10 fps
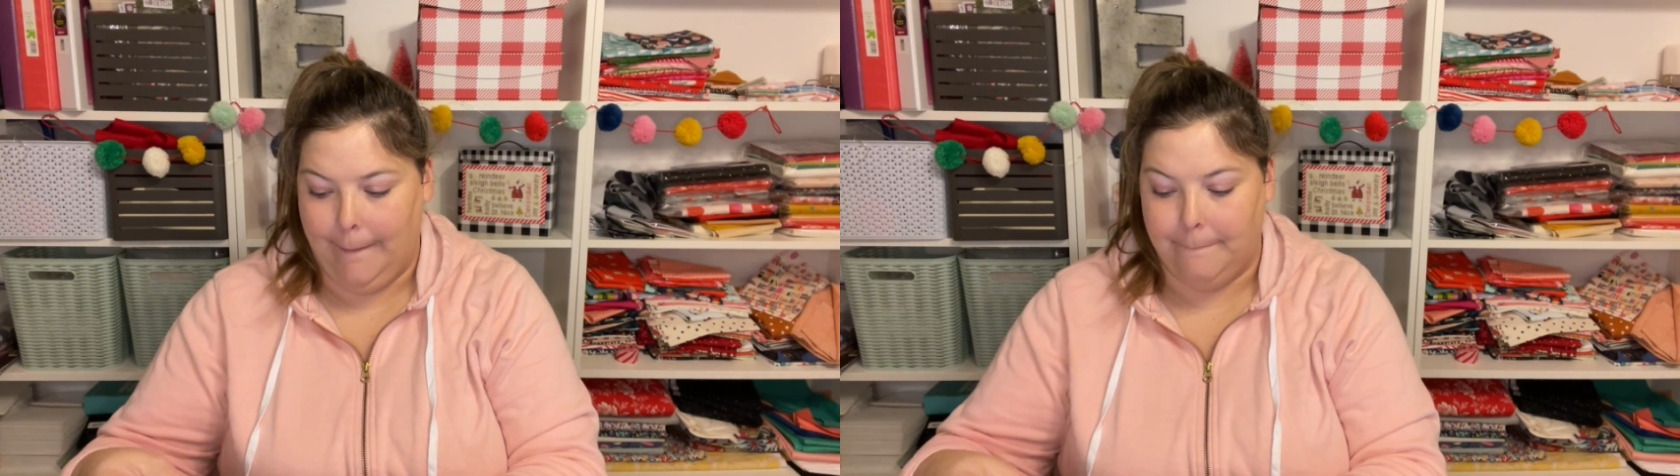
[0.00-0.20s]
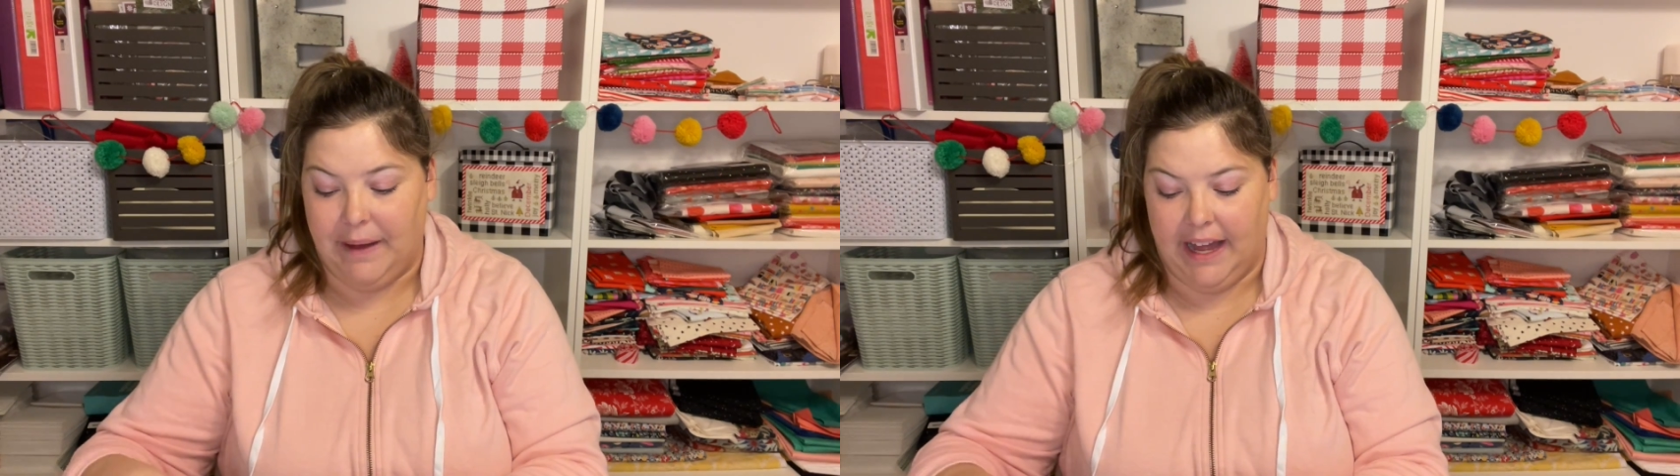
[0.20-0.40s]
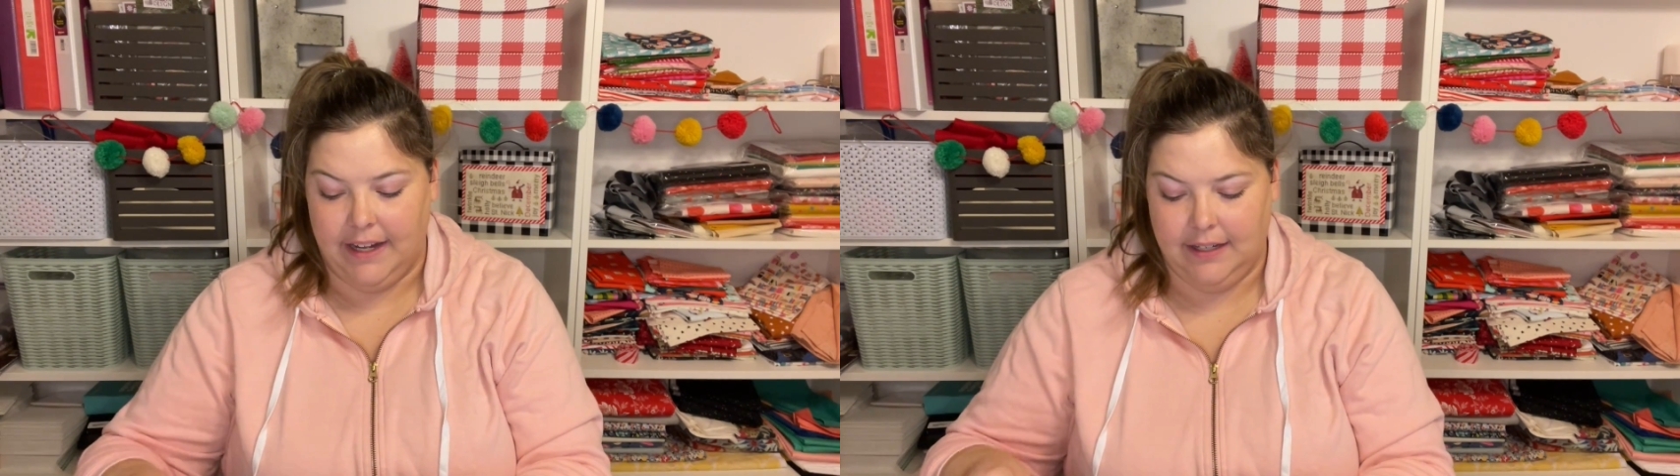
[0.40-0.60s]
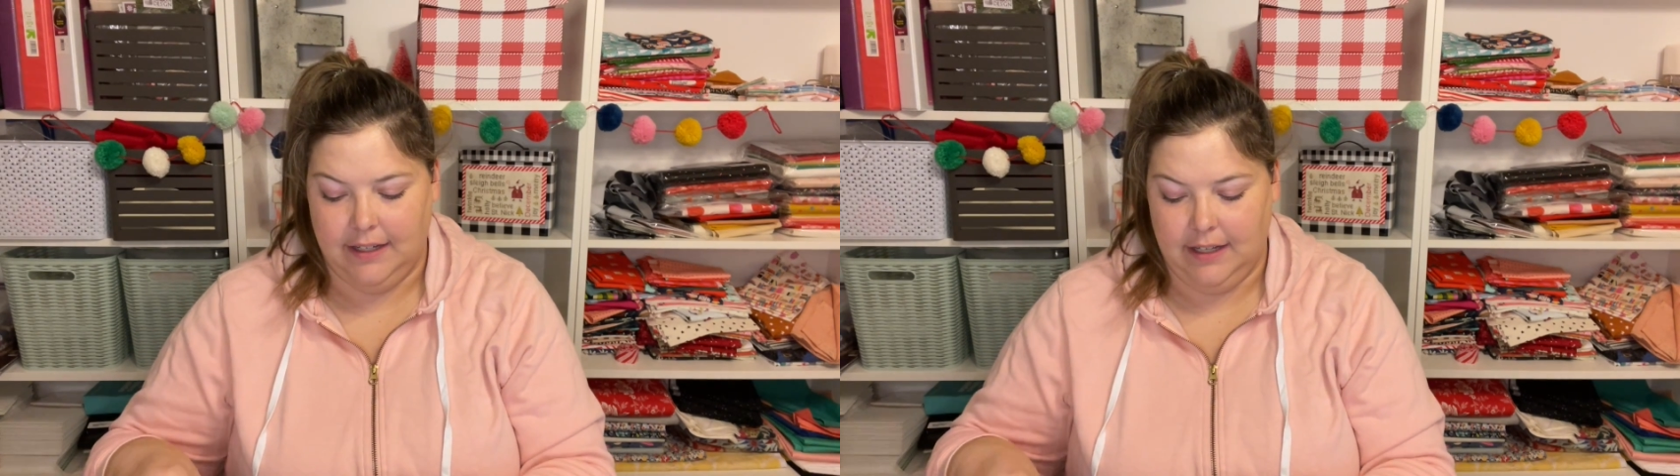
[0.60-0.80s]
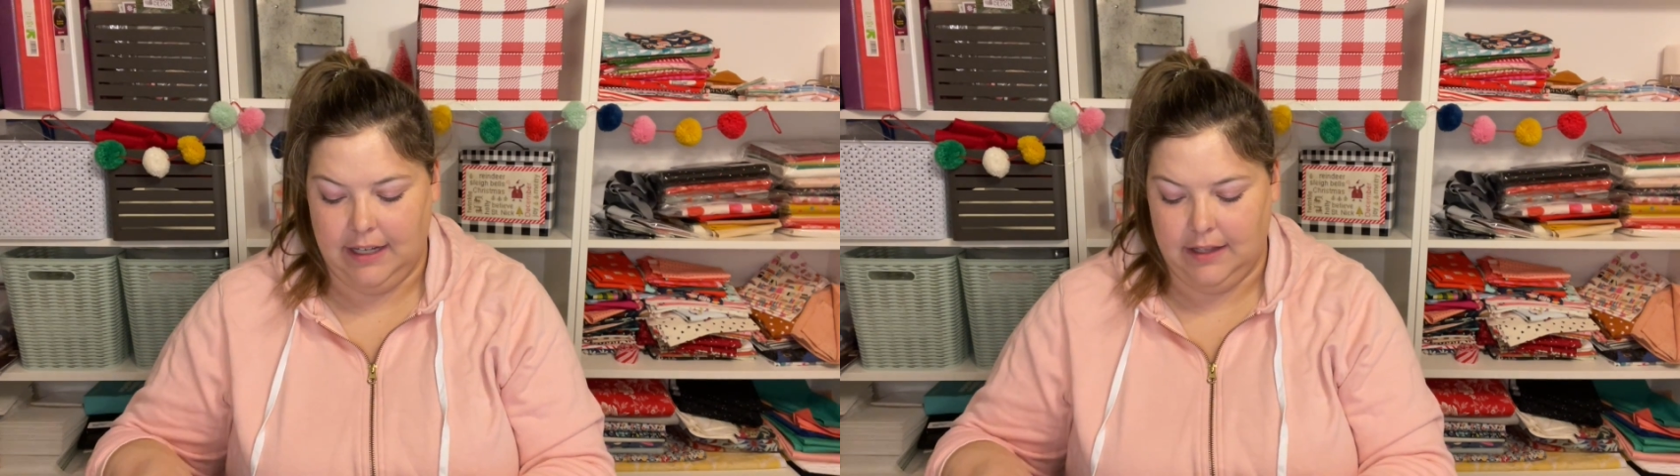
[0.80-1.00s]
but
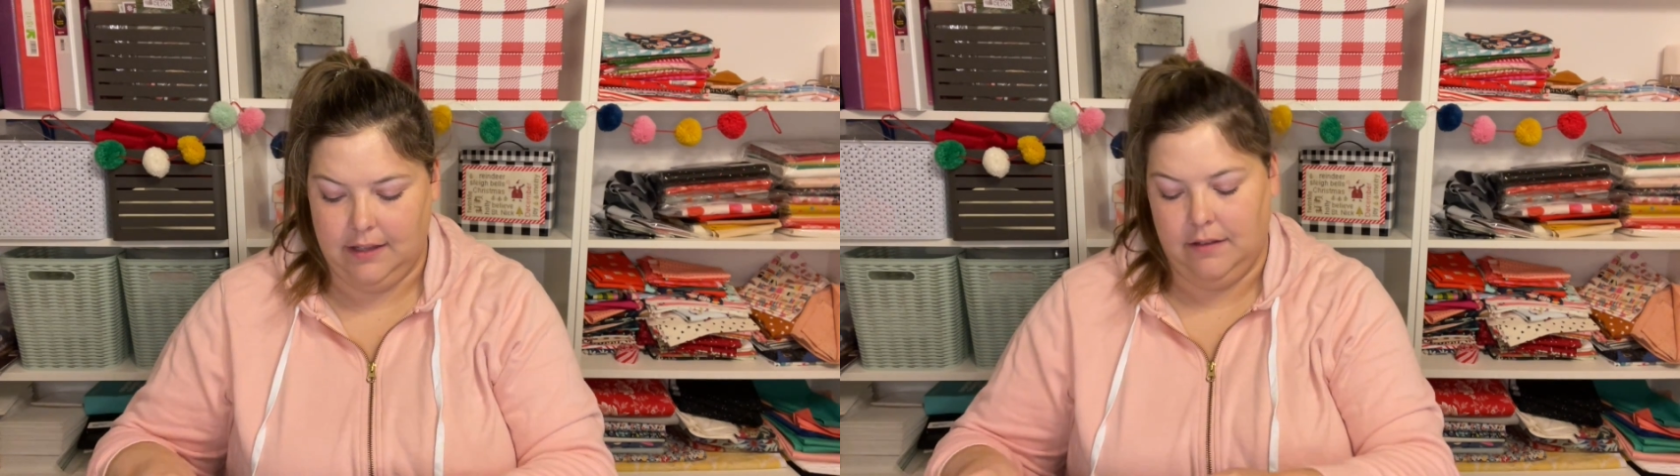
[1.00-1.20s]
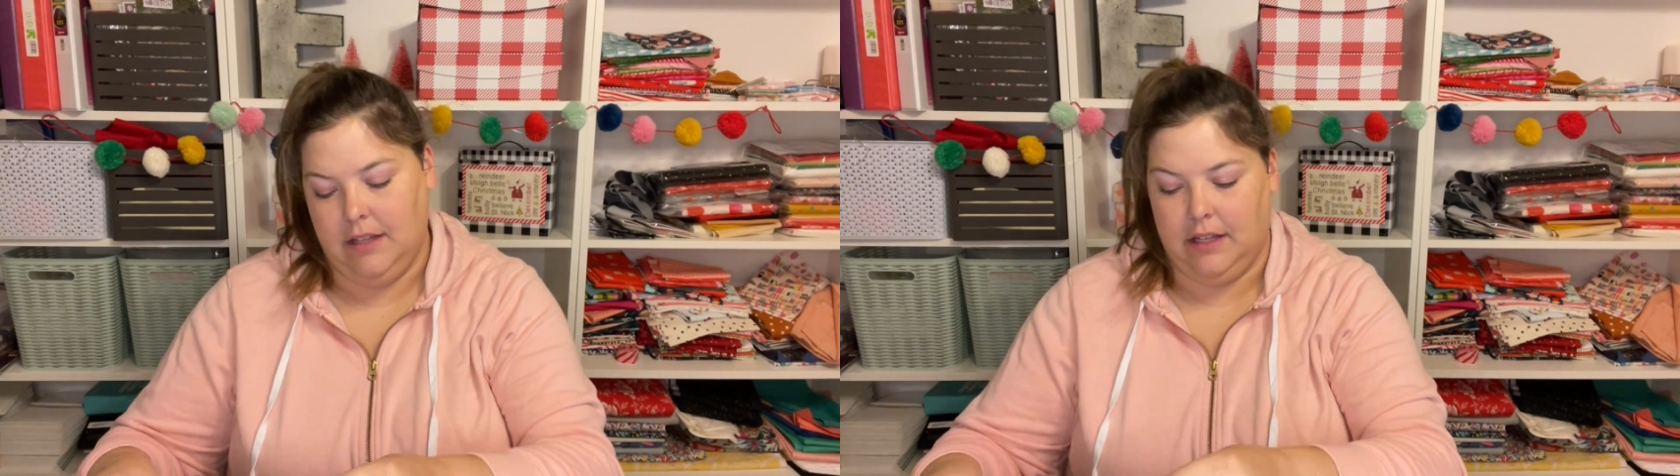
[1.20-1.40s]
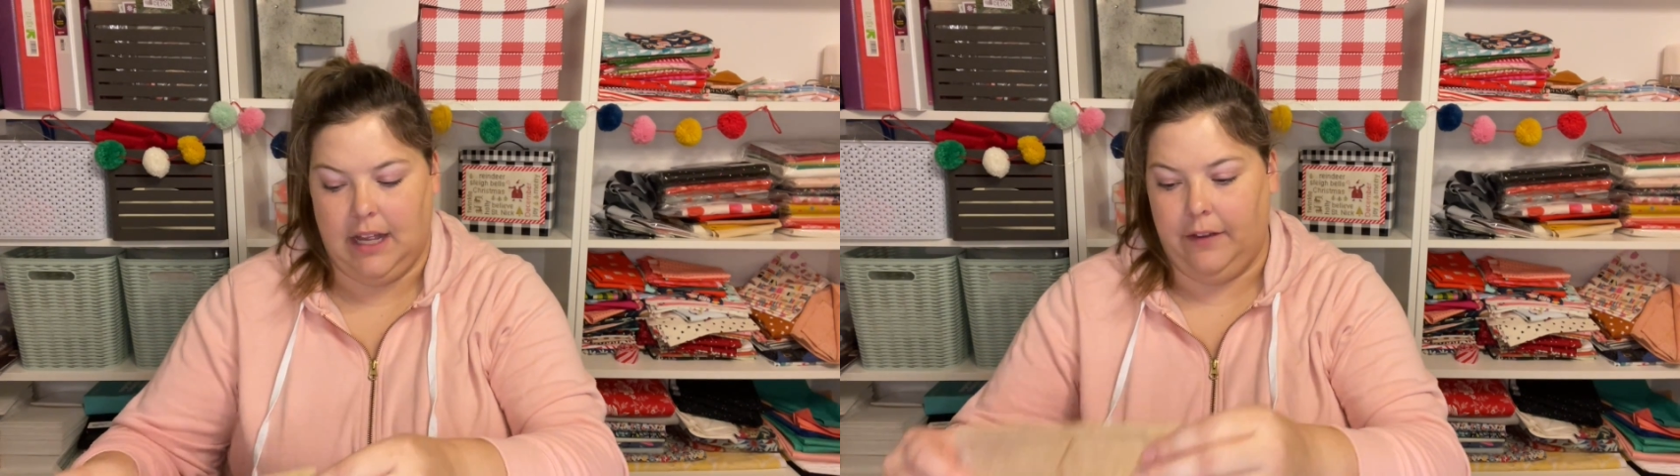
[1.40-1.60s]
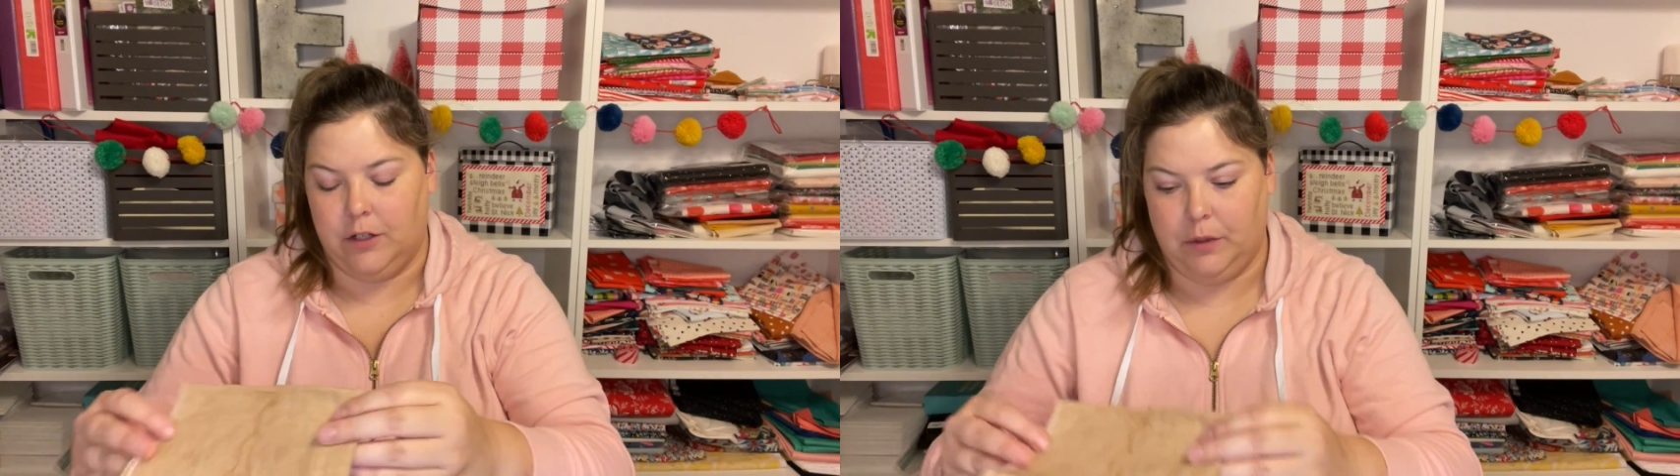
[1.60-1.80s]
it, the colors